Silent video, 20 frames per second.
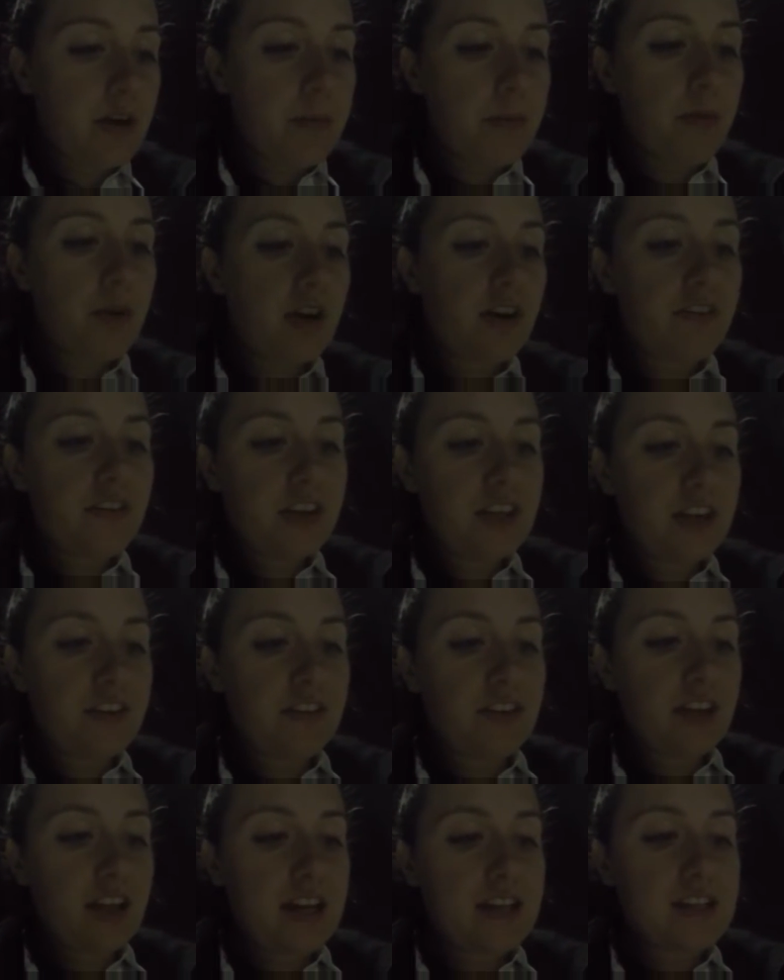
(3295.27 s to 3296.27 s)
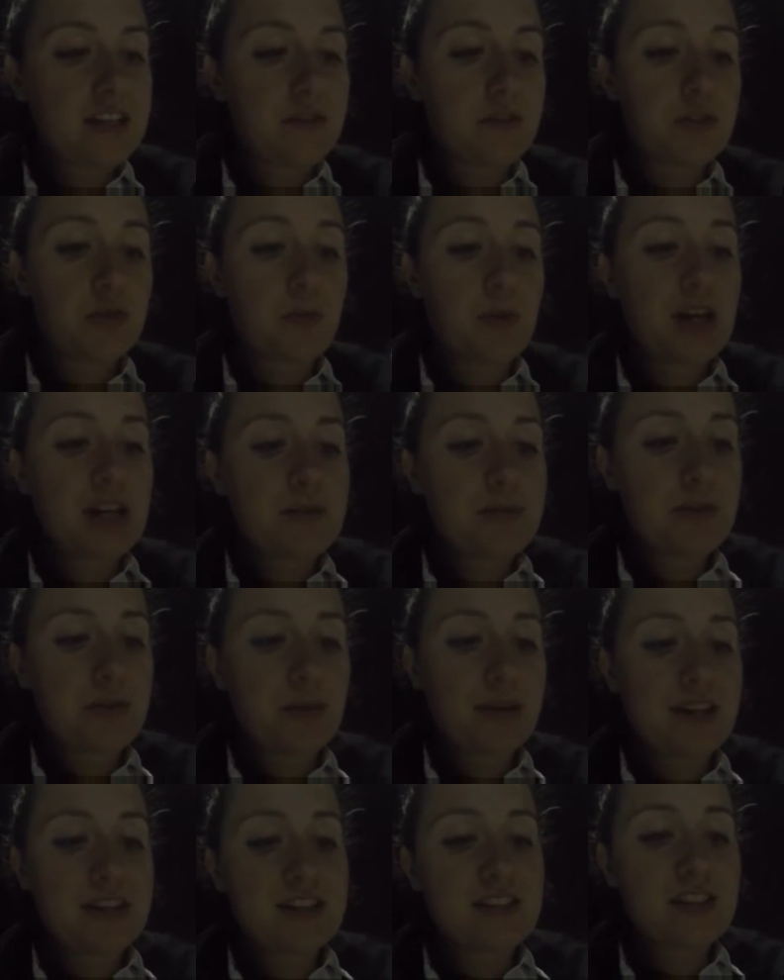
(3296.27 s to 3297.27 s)
Moreover, he realized he was wedged
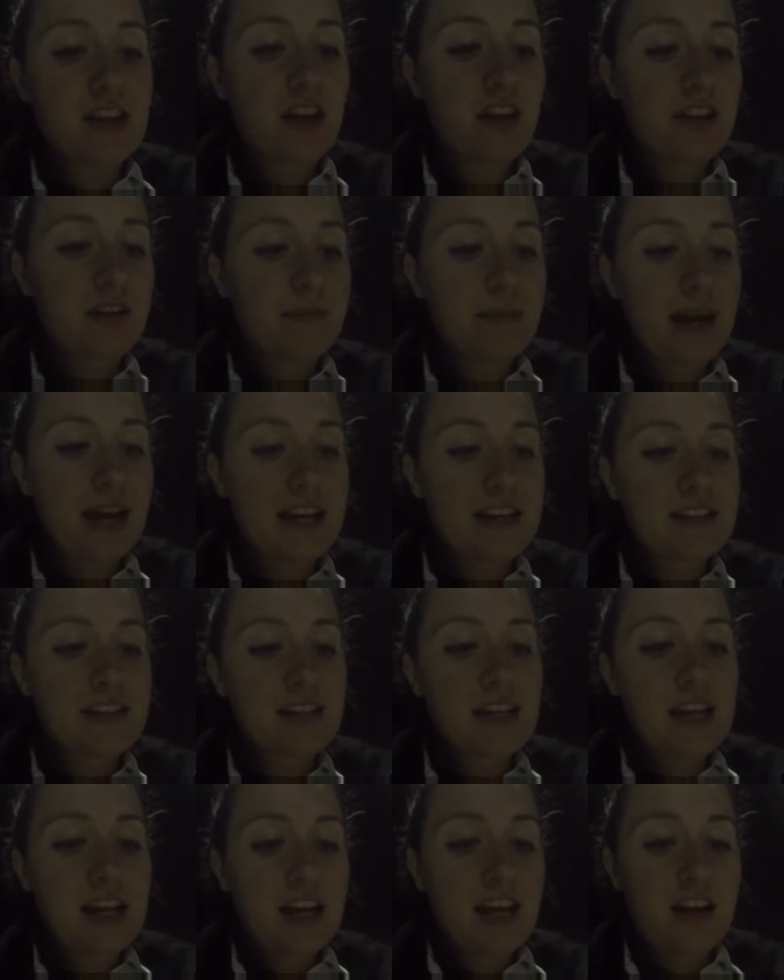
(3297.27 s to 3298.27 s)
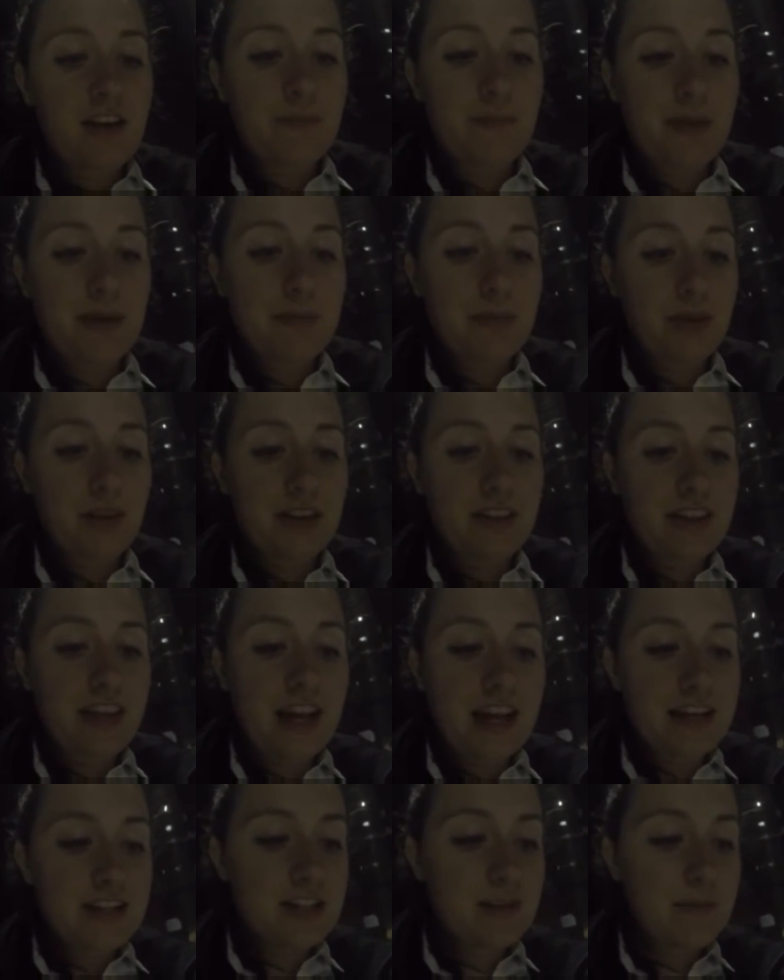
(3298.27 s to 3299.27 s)
between a solid mass of people, and
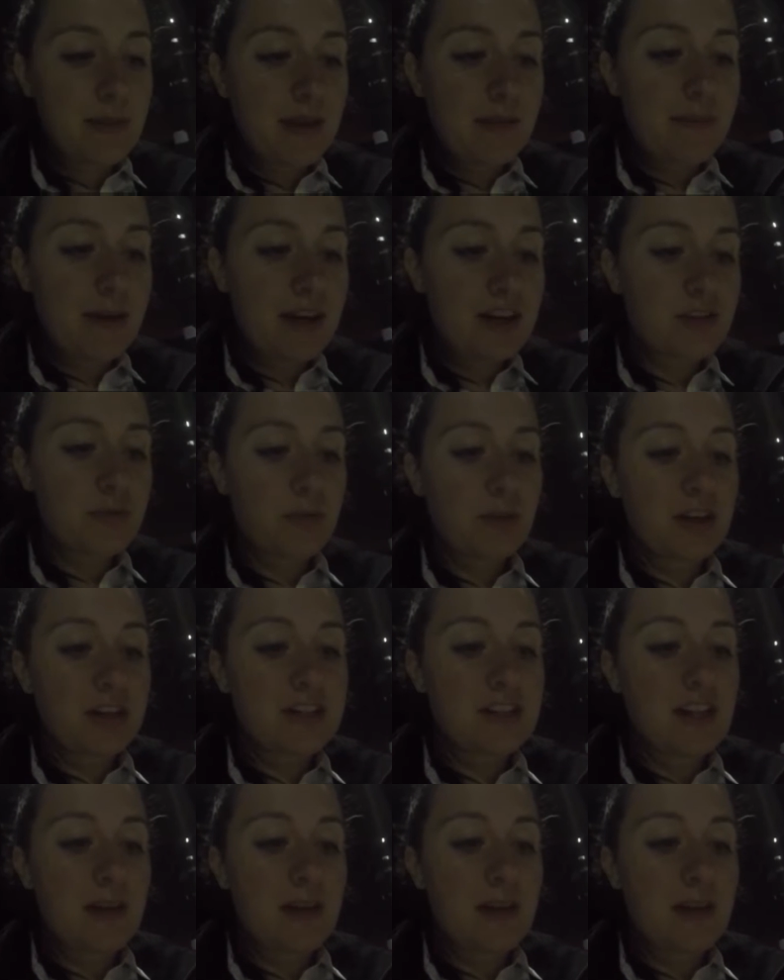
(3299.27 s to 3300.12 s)
that, to make matters worse,